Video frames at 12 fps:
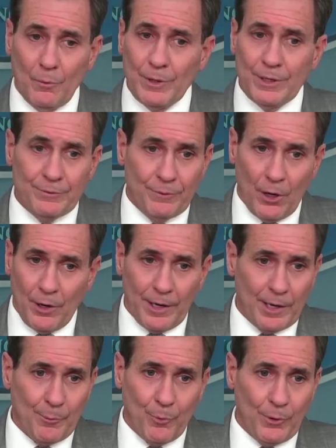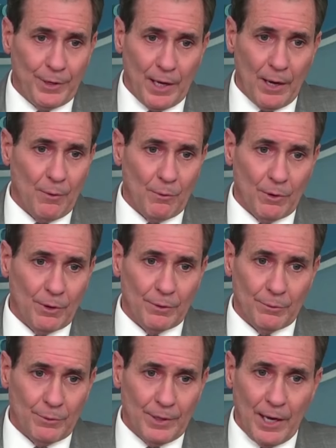we aren't at a point now
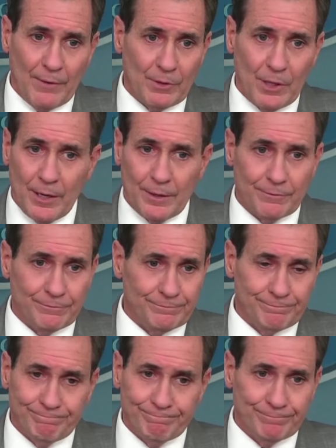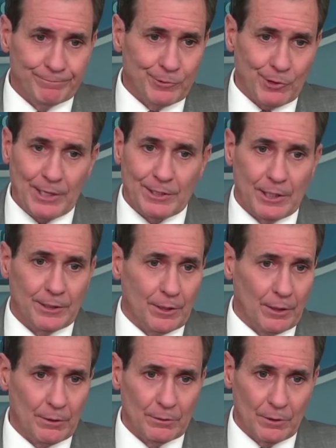where we have a lot of great
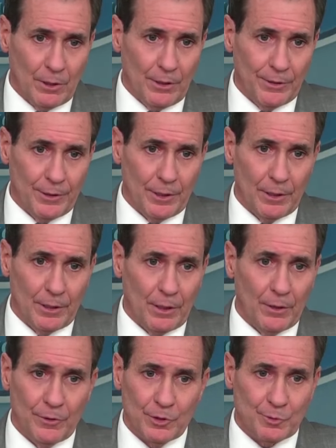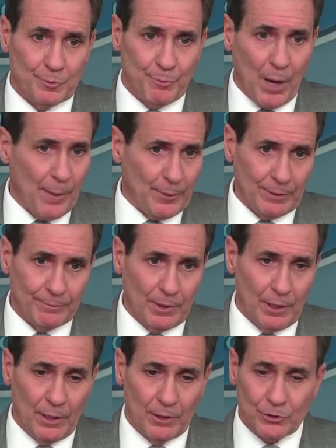detail on uh, on this bombing.
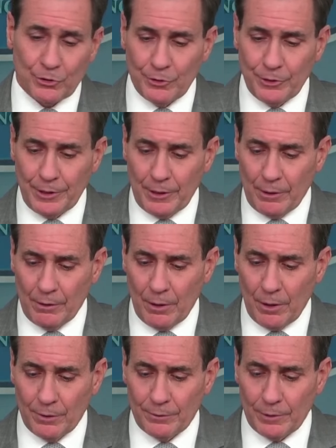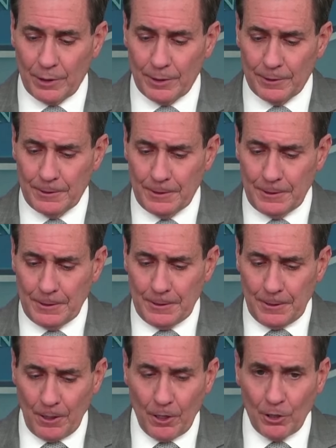Uh, certainly, our uh,
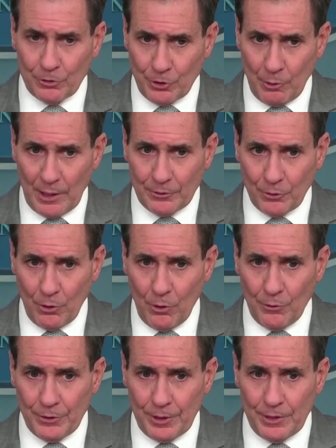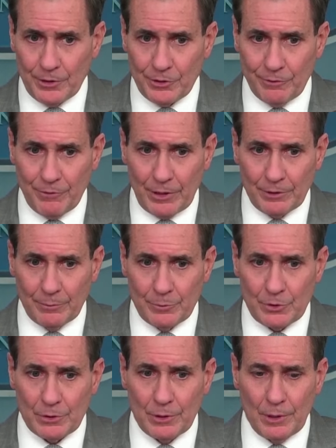our hearts go out to all the innocent
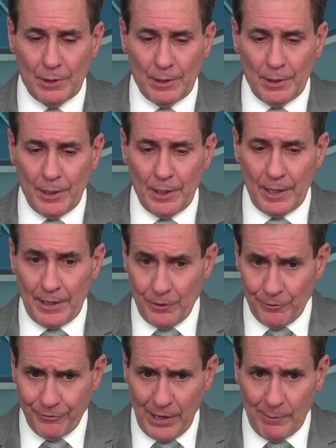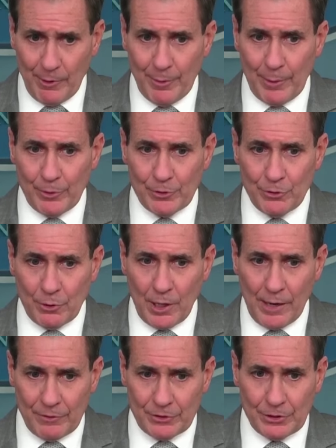victims uh, and their family members who are
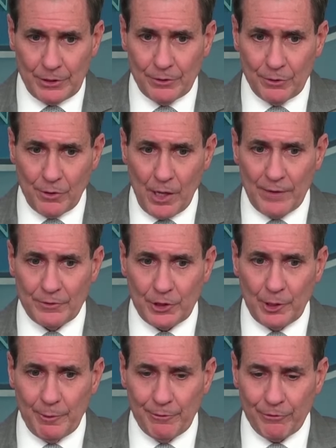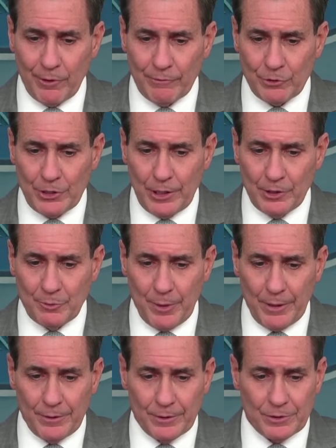obviously their lives are going to be forever changed
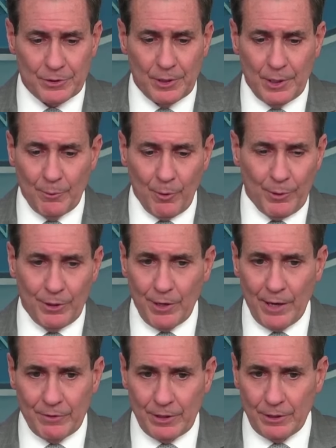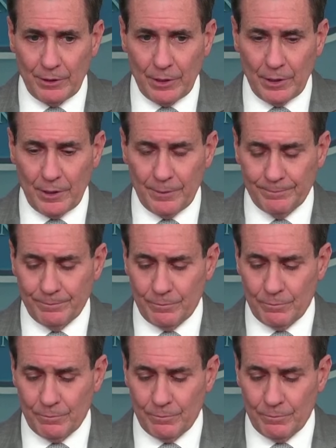by this. But we don't have any um,